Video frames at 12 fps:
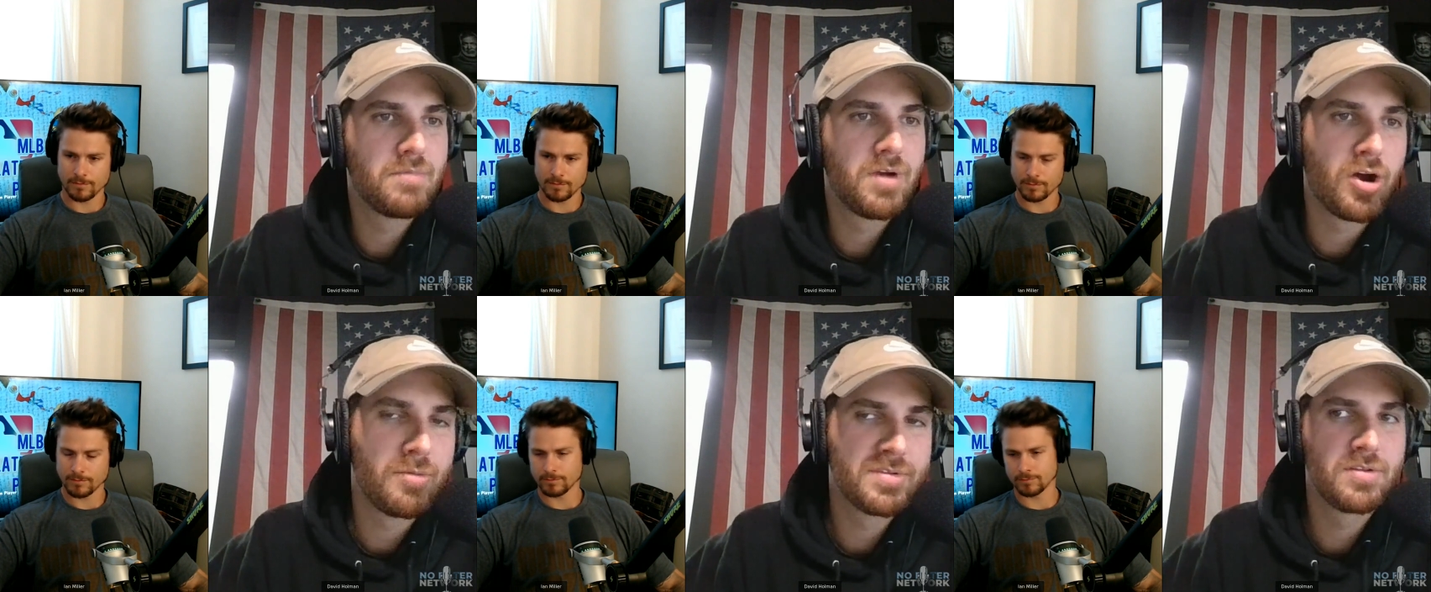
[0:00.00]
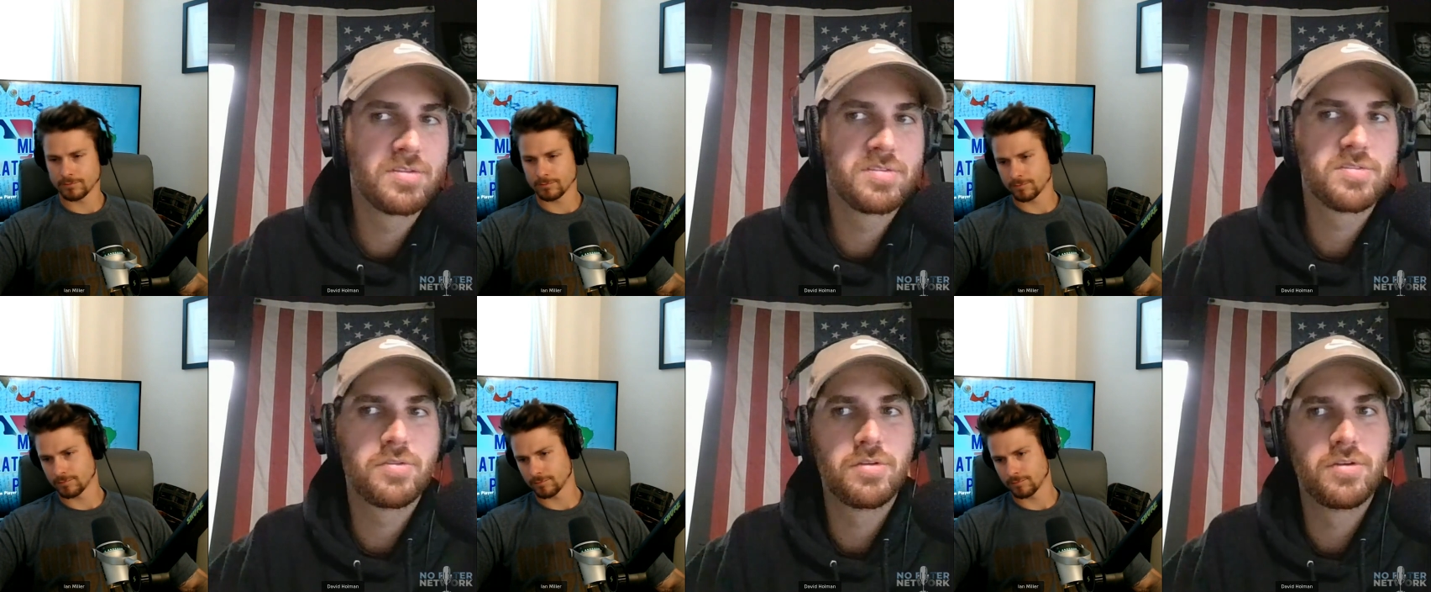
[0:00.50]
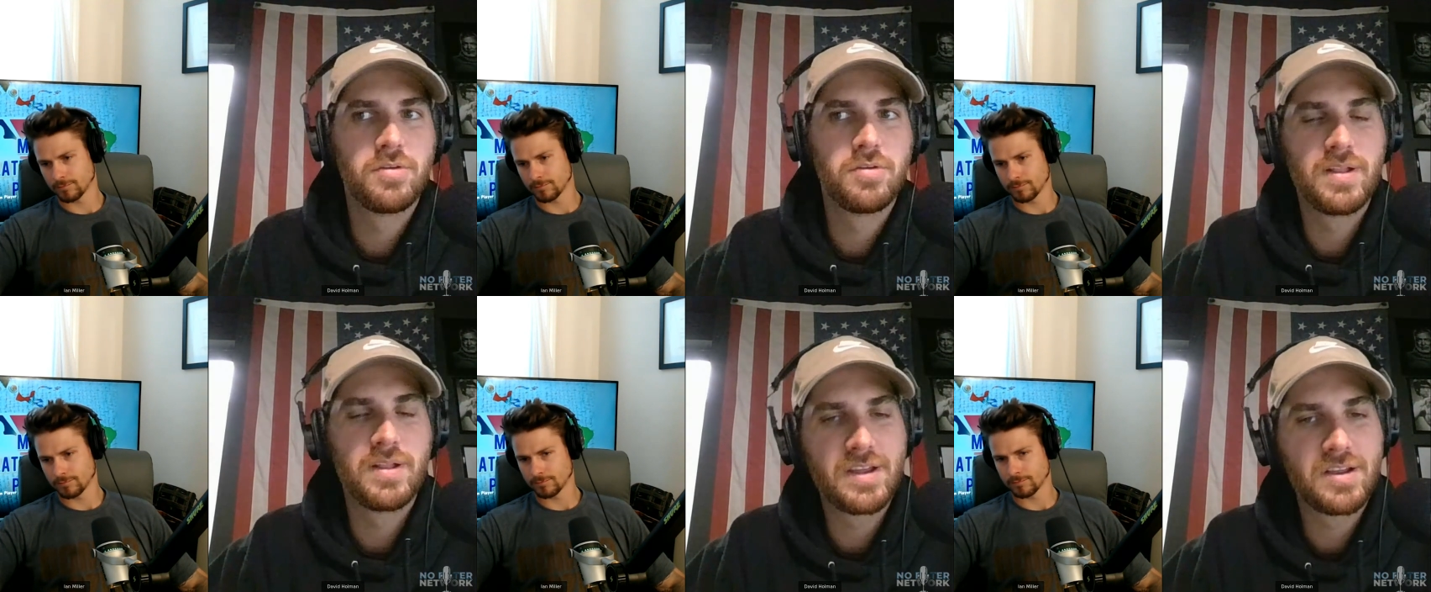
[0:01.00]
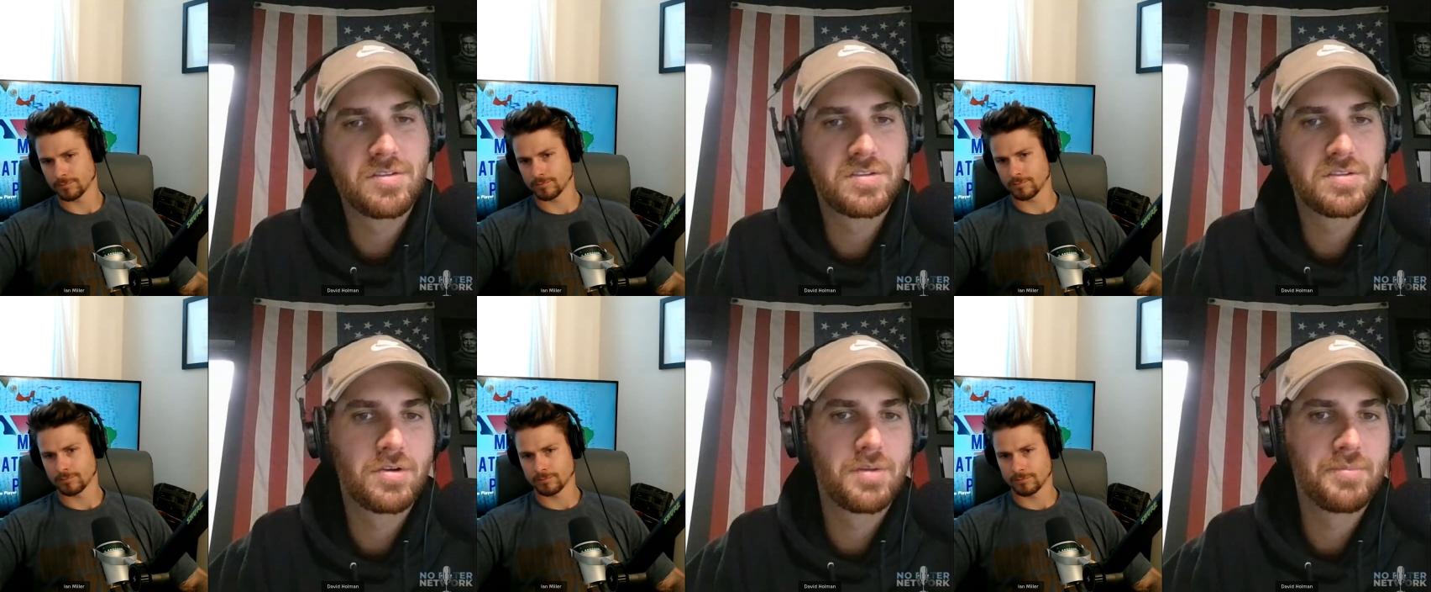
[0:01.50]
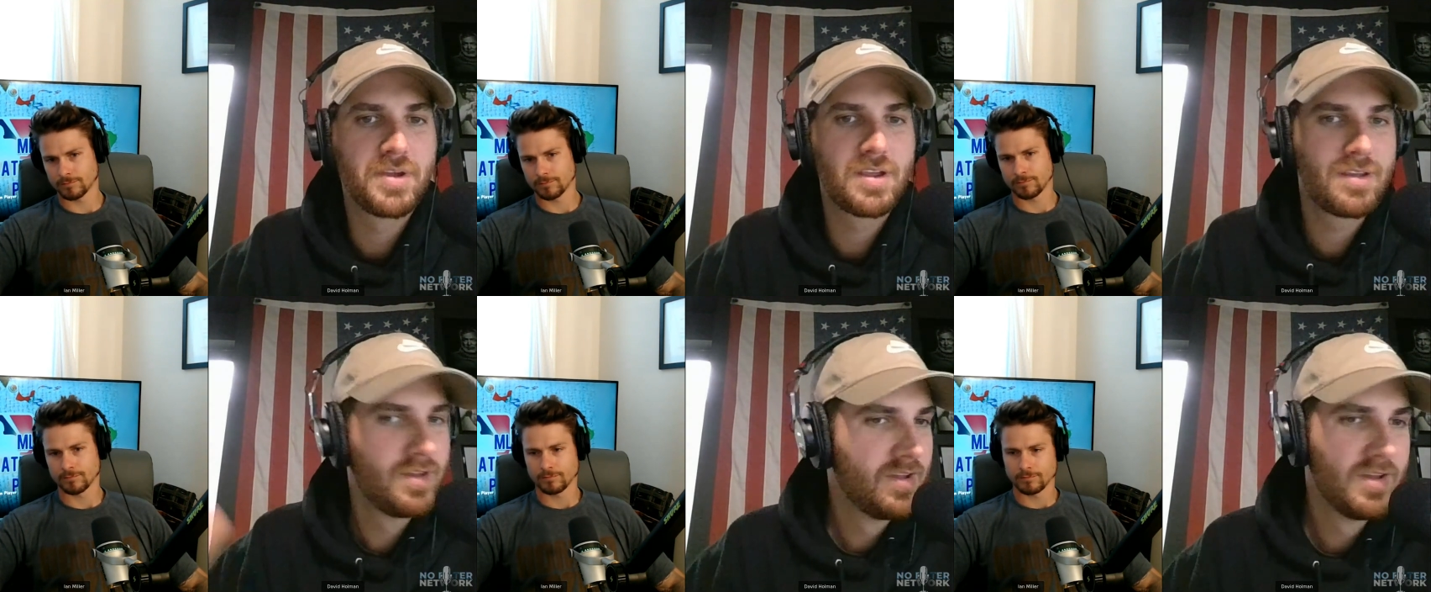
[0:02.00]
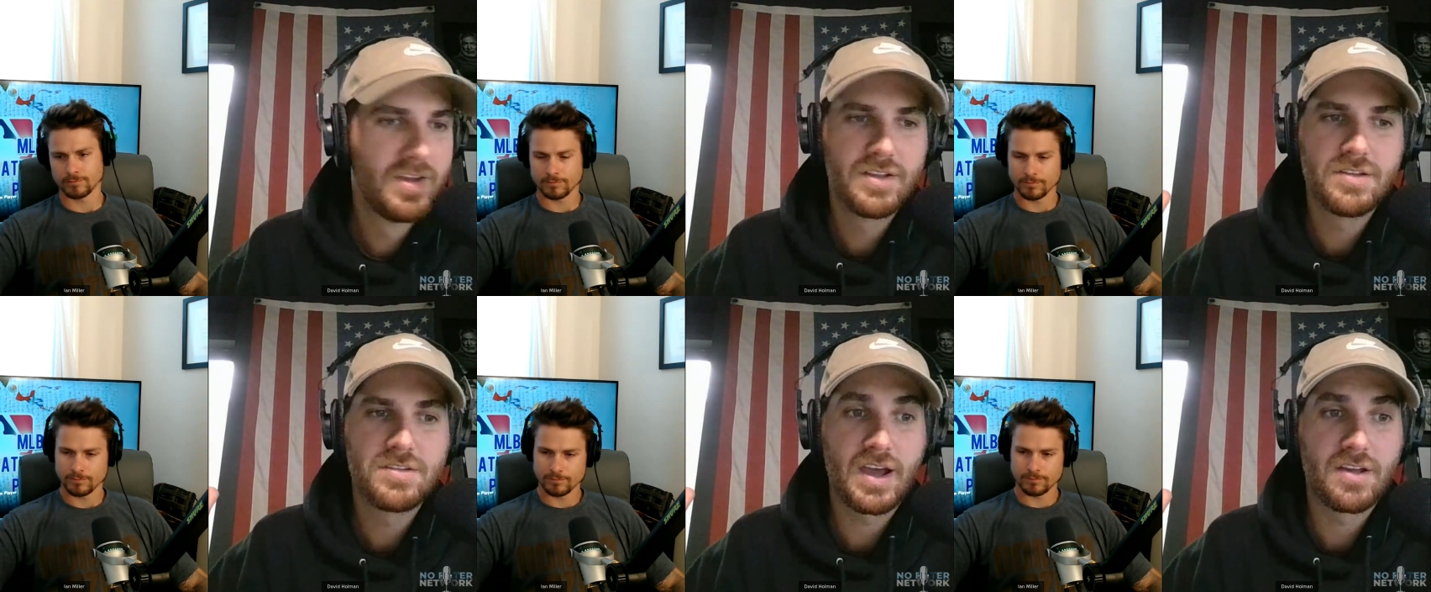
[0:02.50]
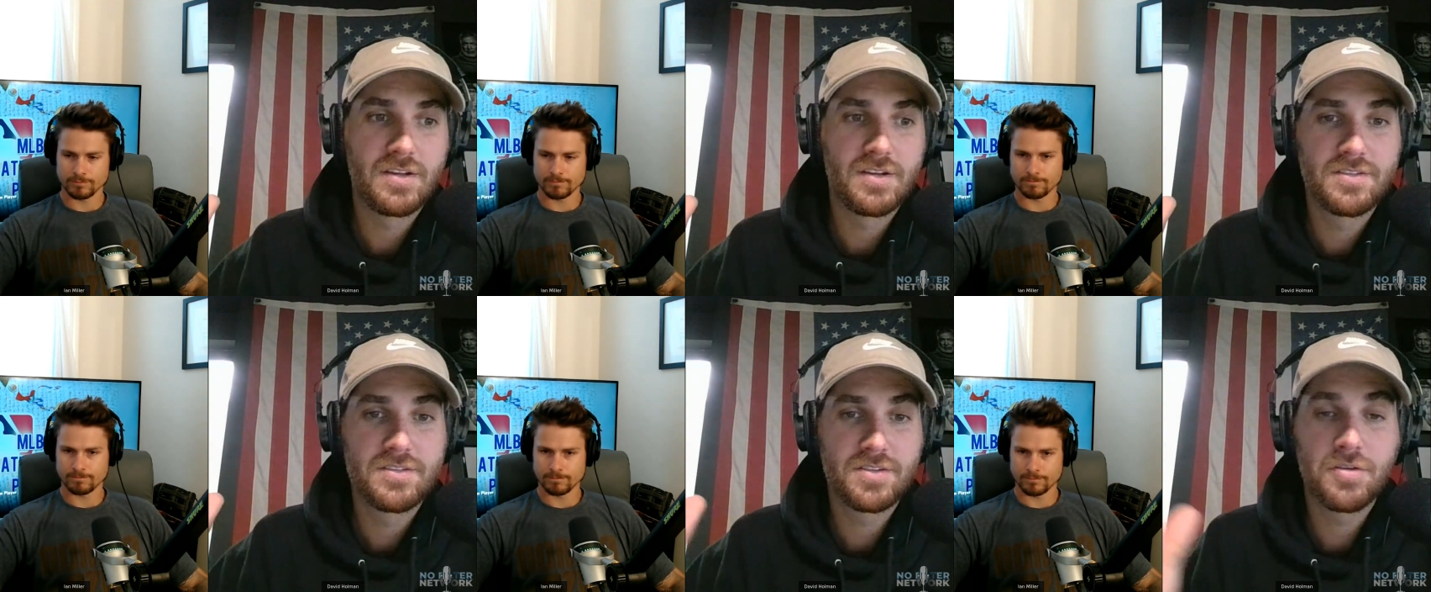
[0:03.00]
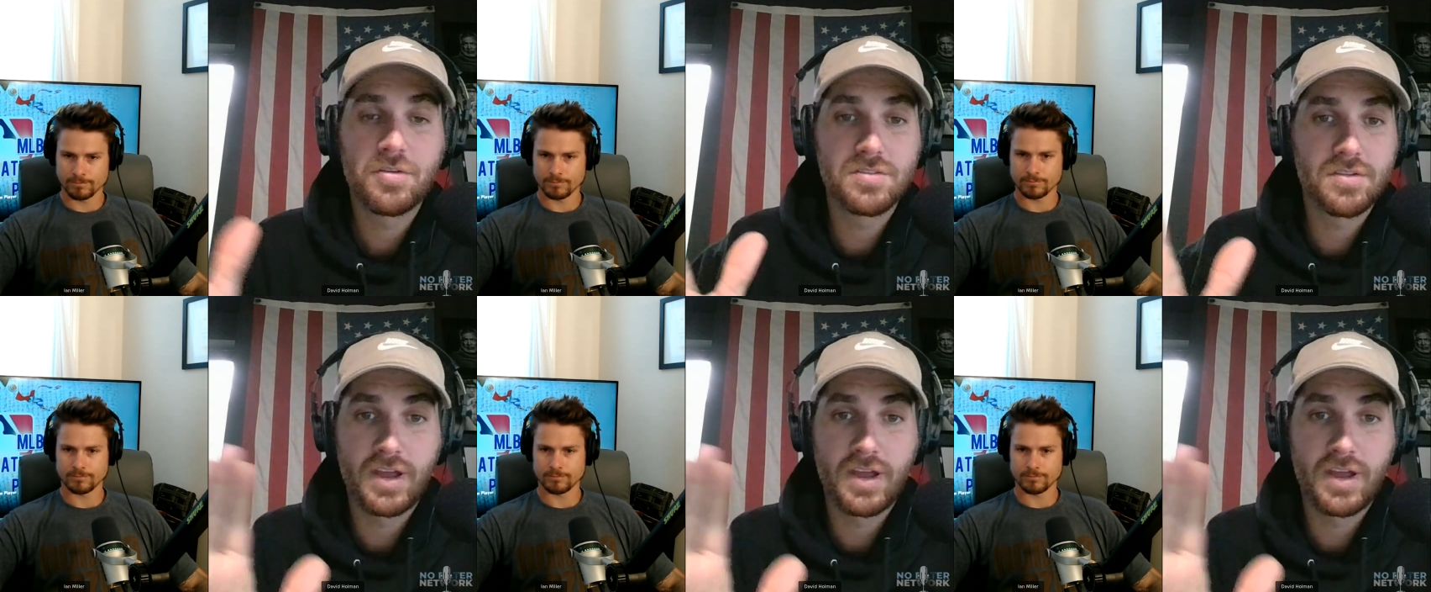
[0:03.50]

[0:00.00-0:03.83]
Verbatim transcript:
Speaker 1: my arms a little sore or my legs are sore i'm like yeah so